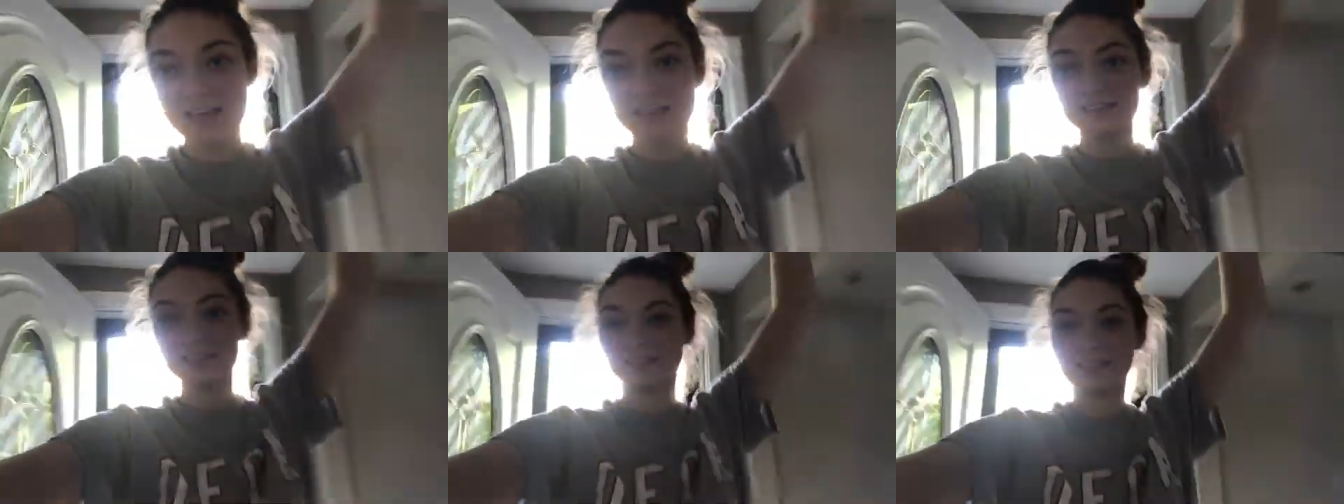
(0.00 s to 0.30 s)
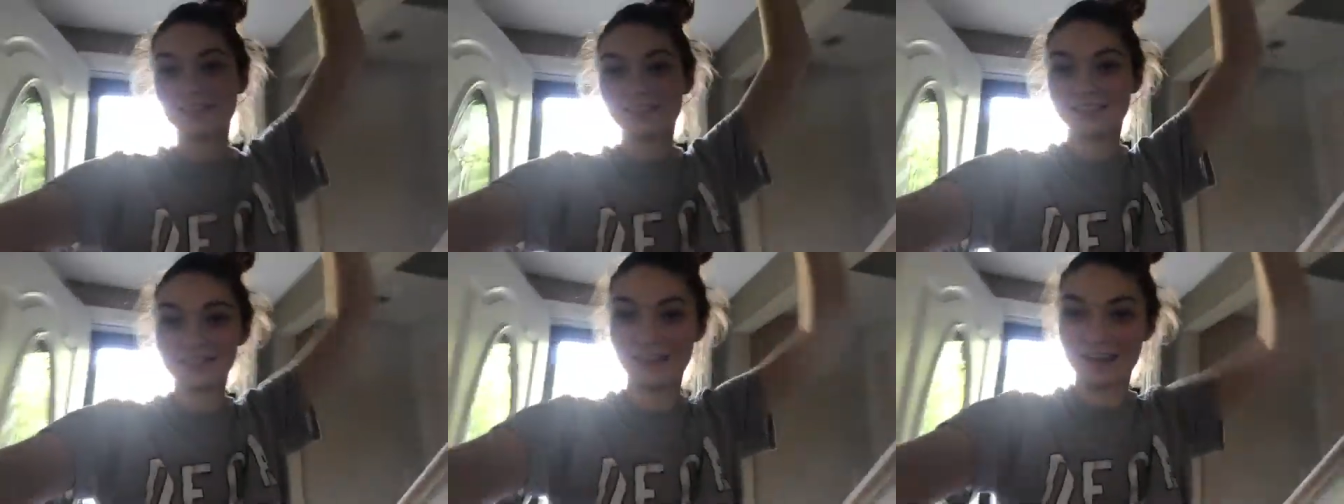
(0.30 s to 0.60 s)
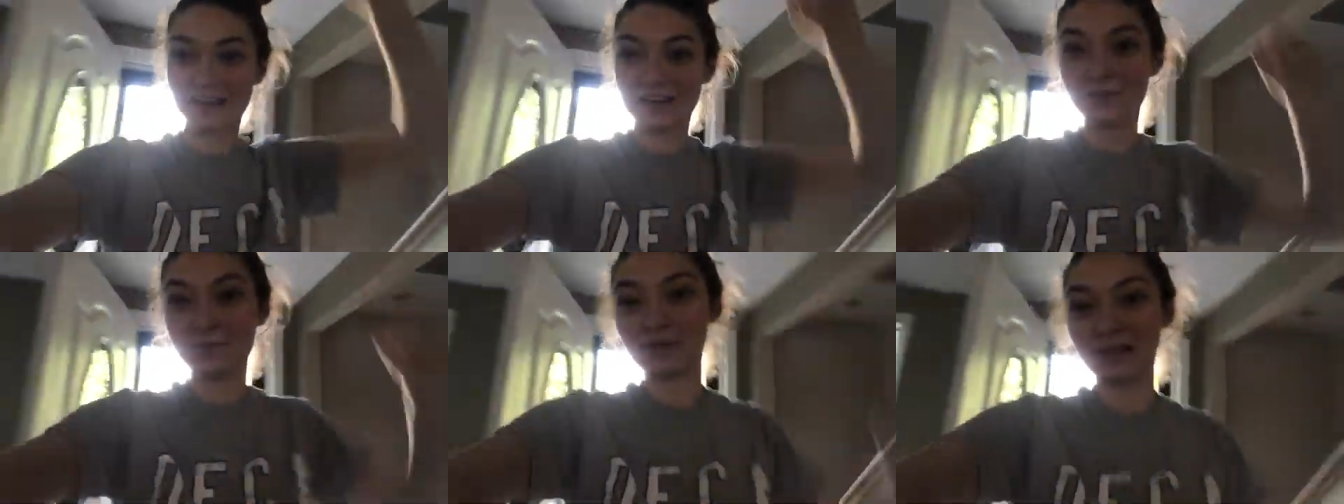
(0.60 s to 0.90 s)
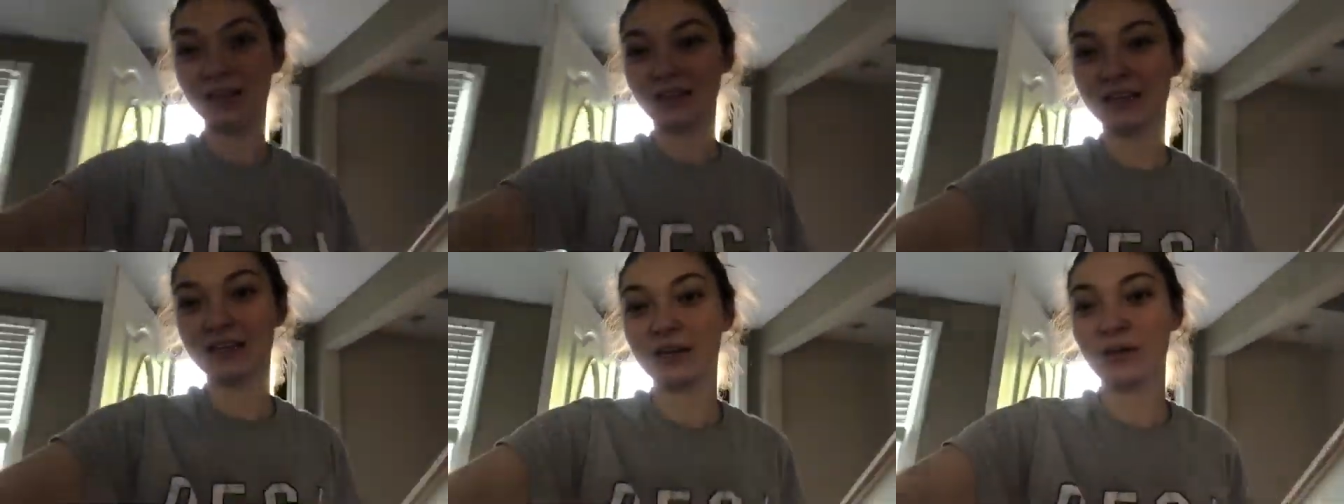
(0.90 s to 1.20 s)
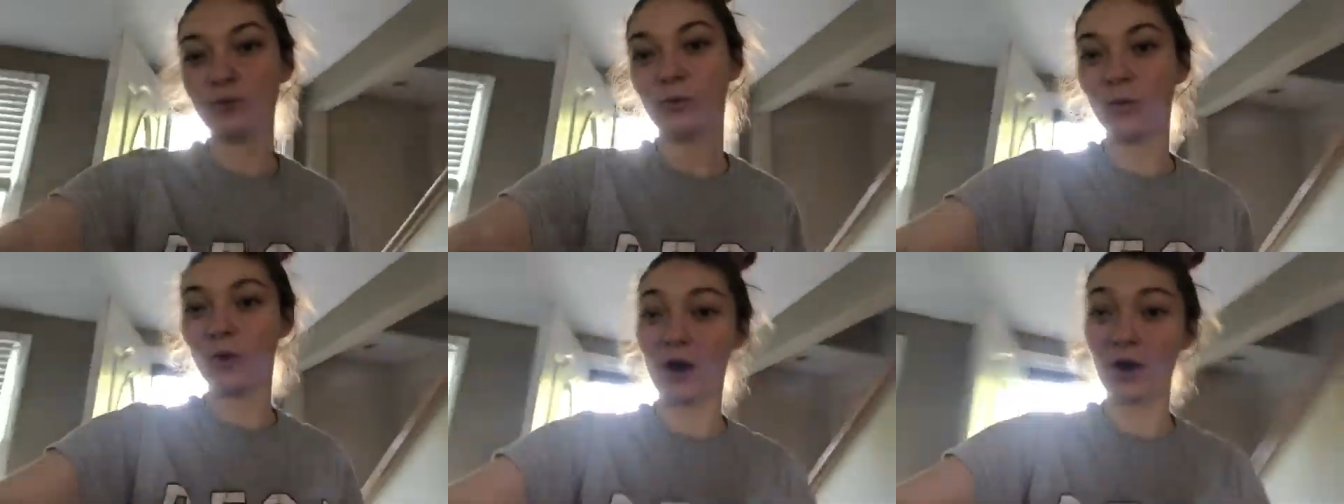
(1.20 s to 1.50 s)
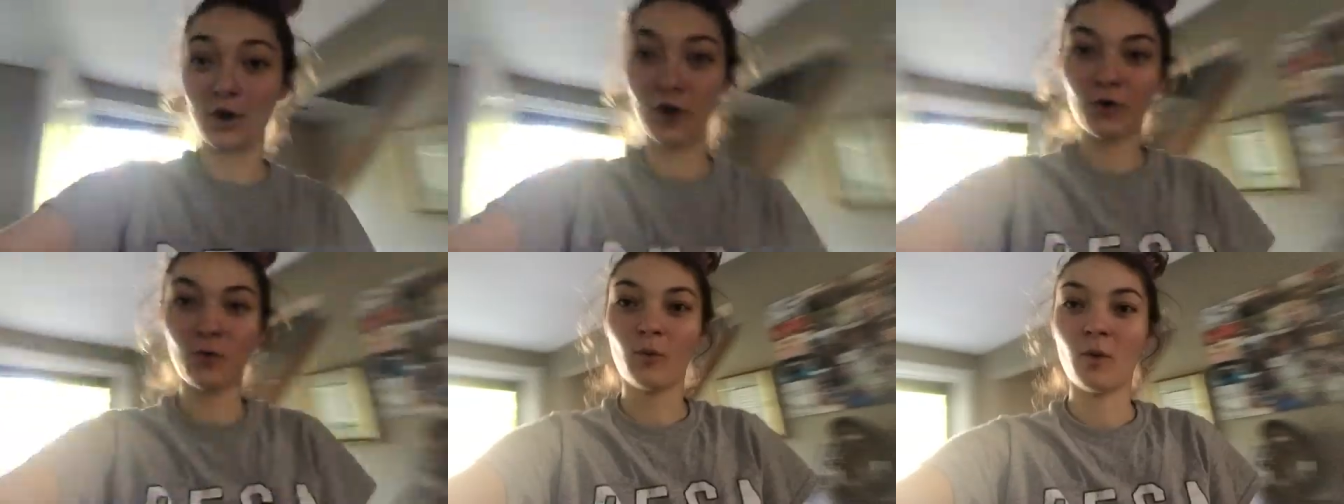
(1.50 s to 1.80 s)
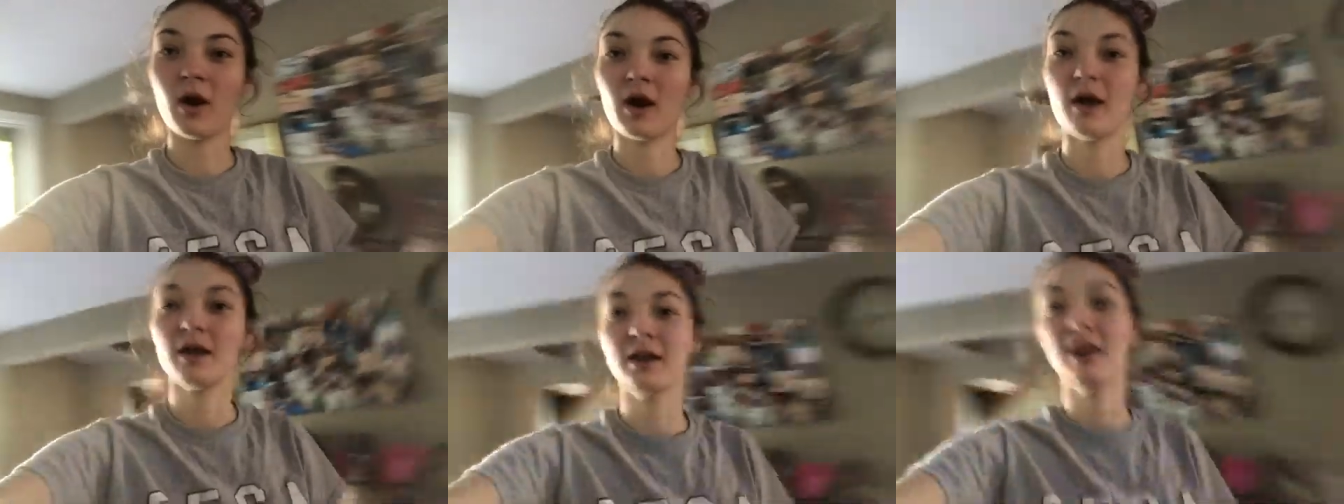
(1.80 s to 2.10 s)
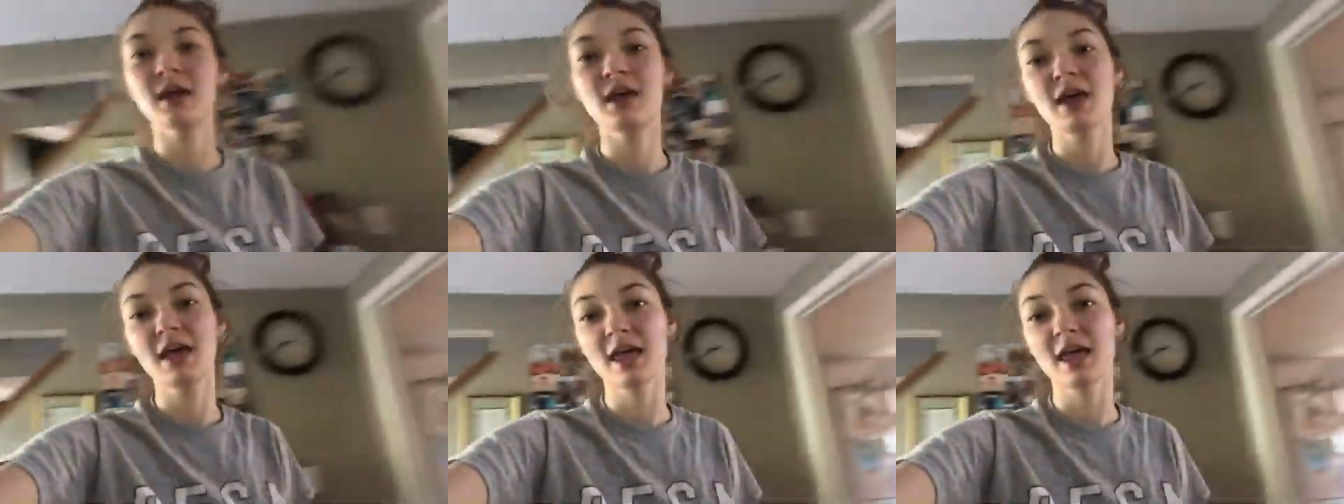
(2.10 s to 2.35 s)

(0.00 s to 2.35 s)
Sustainability 101